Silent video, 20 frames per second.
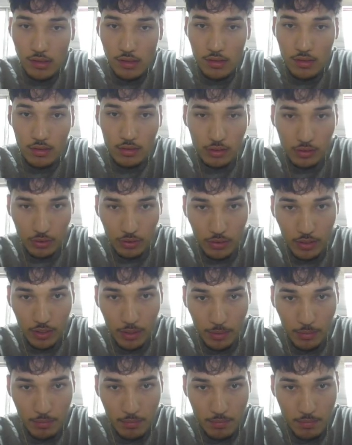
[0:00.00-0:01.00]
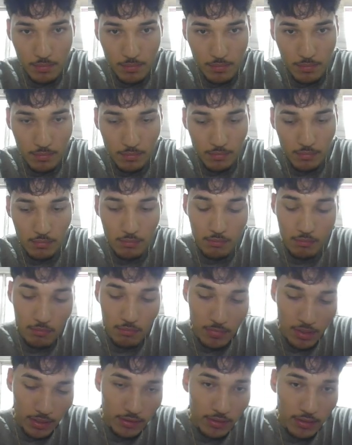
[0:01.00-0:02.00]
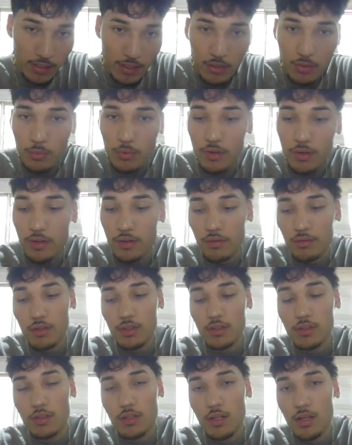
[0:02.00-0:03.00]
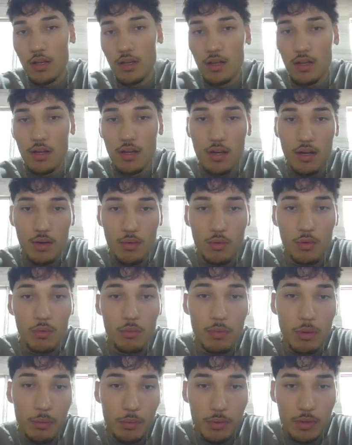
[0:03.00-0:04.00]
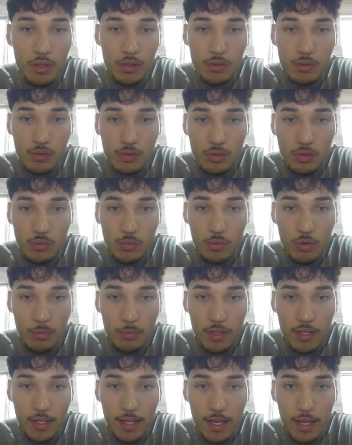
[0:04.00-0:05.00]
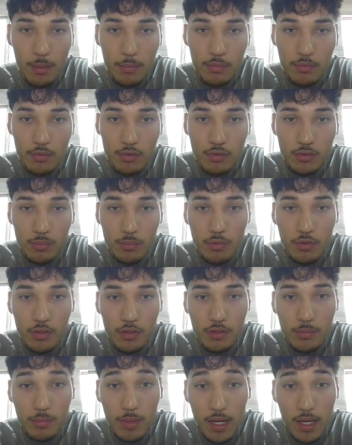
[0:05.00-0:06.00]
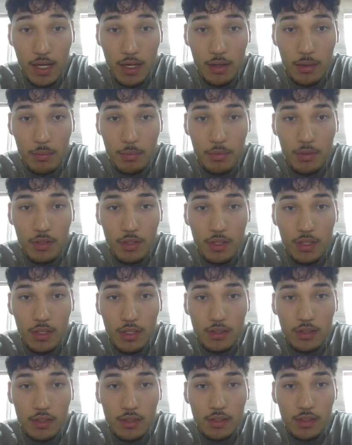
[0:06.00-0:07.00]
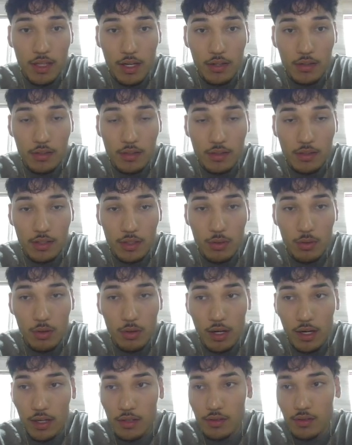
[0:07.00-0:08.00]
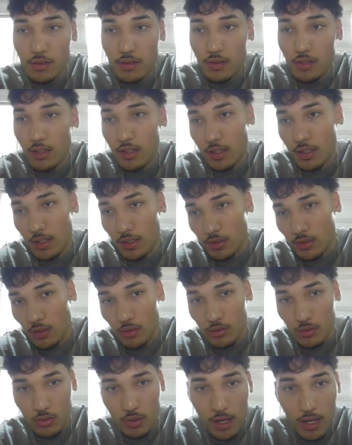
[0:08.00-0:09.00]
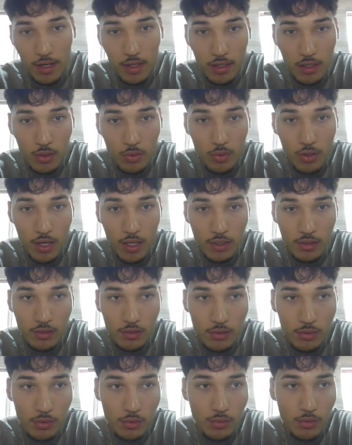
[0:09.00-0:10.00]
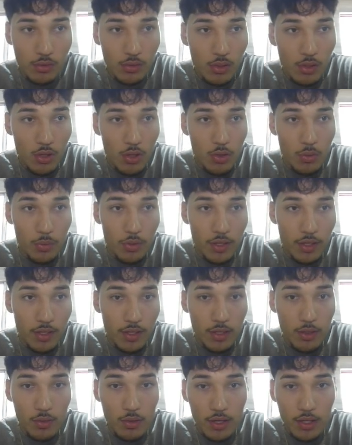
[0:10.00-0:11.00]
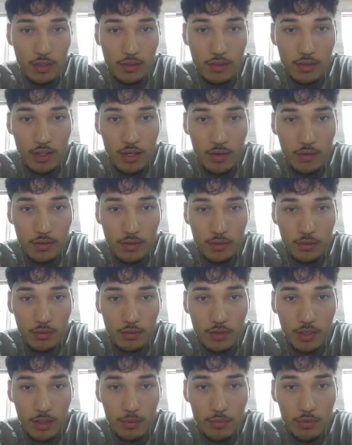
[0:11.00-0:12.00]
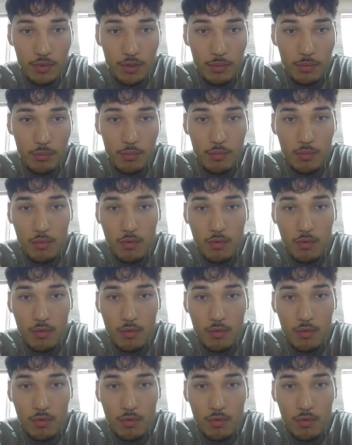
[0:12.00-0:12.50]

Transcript: So I was like, okay, next candle will inverse. Well, maybe we're going to use this 1-minute gap to support us back up to check out these equal highs. ES also had equal highs too. We had equal highs in every single time frame.